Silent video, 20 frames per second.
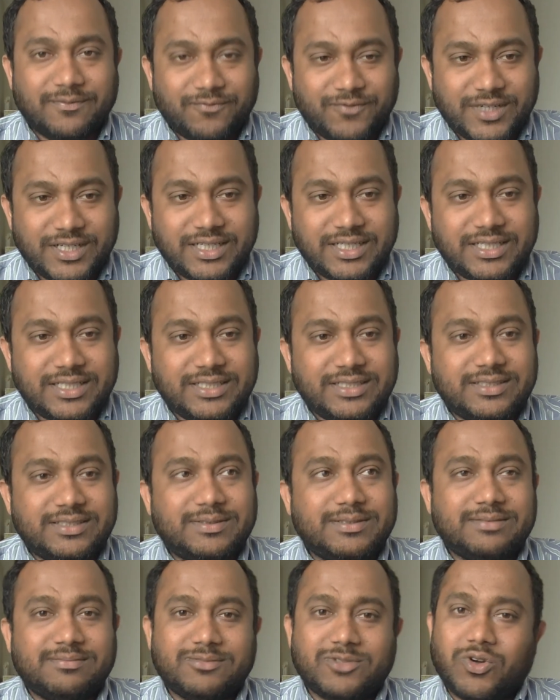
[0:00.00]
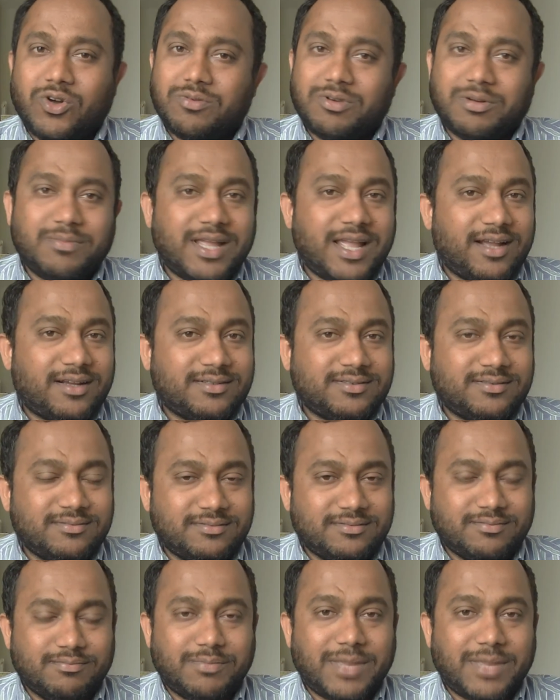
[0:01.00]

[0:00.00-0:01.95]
in funds, government banks,